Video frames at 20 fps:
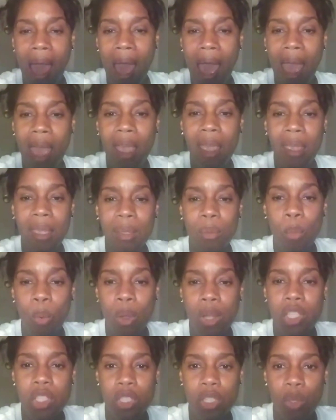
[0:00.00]
I
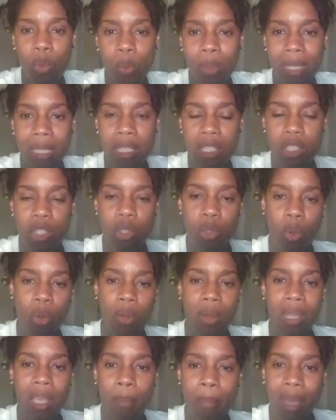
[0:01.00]
want you to read a
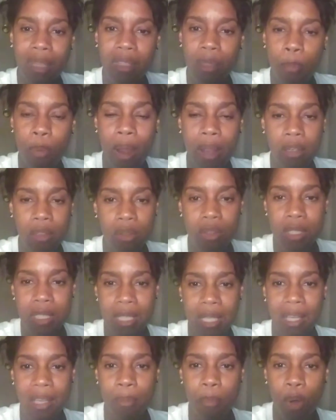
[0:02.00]
story about the prodigal
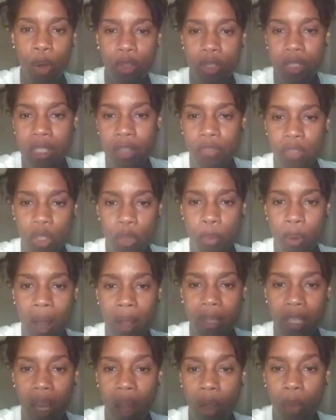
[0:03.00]
son. Most of you
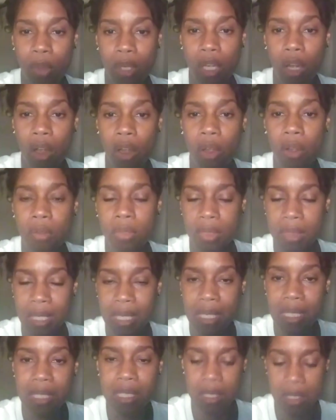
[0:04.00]
probably already heard
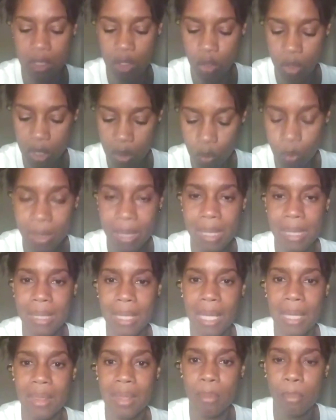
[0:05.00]
this. You can read it
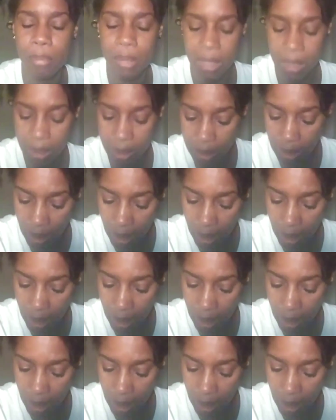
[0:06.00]
in the book